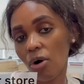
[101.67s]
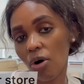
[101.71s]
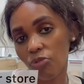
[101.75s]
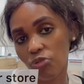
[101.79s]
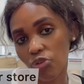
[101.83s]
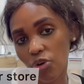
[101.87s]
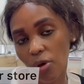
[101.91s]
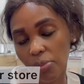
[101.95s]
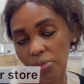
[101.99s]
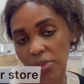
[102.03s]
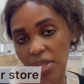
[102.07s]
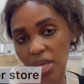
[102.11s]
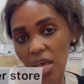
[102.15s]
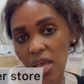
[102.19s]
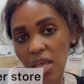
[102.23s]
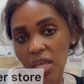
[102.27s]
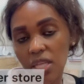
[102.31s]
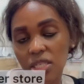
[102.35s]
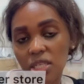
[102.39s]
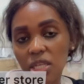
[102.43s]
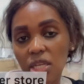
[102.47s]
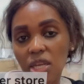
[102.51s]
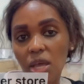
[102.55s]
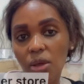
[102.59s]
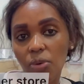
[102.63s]
from there,
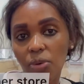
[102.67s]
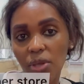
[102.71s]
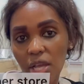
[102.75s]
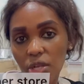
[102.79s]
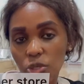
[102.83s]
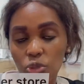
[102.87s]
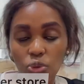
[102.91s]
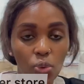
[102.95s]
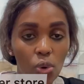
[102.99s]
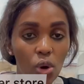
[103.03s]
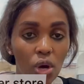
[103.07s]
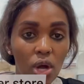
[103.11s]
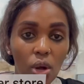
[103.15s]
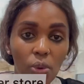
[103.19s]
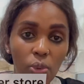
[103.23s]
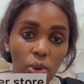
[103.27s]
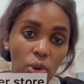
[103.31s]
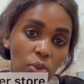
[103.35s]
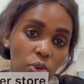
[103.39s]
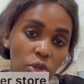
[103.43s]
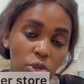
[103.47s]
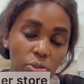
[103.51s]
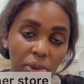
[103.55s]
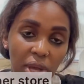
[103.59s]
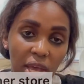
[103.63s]
end and i get to walk away
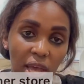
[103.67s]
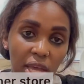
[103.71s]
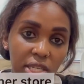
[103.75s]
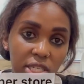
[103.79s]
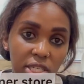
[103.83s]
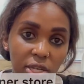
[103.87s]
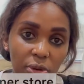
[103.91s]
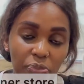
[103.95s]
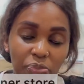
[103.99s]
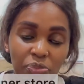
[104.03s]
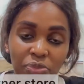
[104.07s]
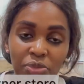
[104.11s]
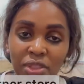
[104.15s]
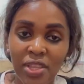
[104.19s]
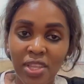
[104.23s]
with my item